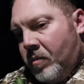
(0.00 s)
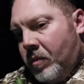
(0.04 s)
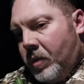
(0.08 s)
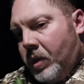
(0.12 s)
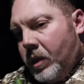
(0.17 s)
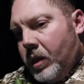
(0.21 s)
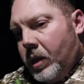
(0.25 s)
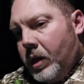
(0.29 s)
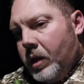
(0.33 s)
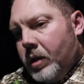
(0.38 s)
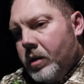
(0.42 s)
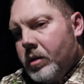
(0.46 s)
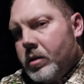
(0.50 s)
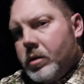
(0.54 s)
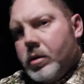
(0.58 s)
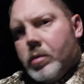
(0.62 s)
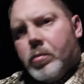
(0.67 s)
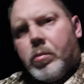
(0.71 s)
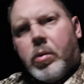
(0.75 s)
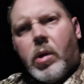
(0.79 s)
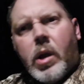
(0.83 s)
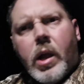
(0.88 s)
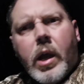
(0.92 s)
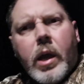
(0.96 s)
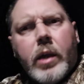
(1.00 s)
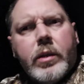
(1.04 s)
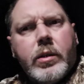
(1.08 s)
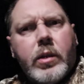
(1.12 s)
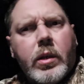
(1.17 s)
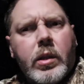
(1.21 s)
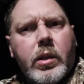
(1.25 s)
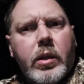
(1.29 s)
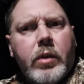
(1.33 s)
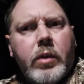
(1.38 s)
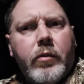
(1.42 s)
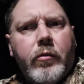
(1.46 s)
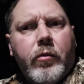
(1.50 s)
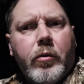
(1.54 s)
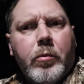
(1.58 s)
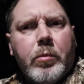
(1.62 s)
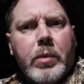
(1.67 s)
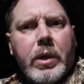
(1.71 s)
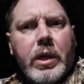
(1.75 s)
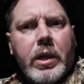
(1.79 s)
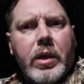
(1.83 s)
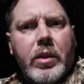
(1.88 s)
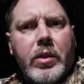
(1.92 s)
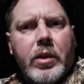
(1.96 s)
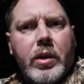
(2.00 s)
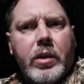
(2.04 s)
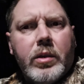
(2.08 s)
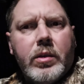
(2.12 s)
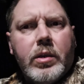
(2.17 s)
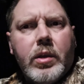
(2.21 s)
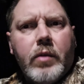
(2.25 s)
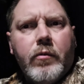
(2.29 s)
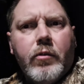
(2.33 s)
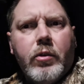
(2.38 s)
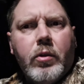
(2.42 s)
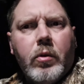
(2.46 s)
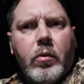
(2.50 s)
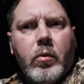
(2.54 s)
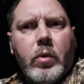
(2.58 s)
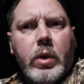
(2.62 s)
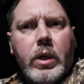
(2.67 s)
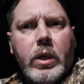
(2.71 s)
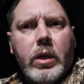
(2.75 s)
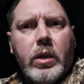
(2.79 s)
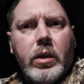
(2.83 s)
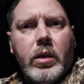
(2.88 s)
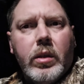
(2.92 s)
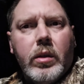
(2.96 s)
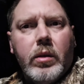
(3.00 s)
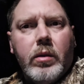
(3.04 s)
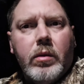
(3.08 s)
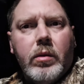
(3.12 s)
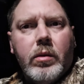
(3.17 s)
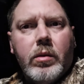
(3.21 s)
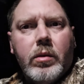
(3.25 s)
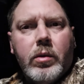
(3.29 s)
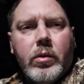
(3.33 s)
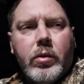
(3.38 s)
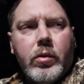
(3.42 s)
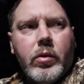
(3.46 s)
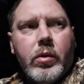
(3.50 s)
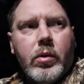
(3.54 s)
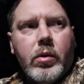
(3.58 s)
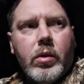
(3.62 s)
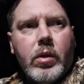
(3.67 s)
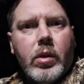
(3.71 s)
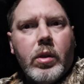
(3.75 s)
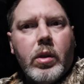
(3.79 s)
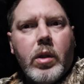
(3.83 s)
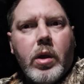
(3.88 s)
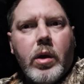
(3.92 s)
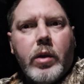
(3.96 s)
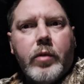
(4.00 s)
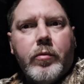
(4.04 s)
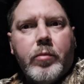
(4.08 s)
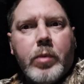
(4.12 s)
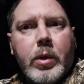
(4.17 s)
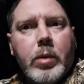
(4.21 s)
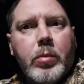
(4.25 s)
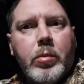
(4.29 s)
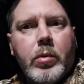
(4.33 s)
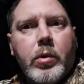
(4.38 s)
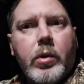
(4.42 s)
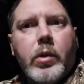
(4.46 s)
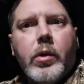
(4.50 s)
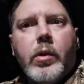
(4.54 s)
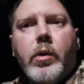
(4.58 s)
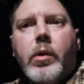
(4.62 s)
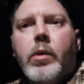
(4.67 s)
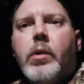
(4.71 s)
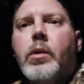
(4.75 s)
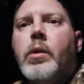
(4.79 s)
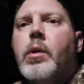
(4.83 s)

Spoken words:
And surprisingly, for being Thanksgiving weekend, there are a lot of people here.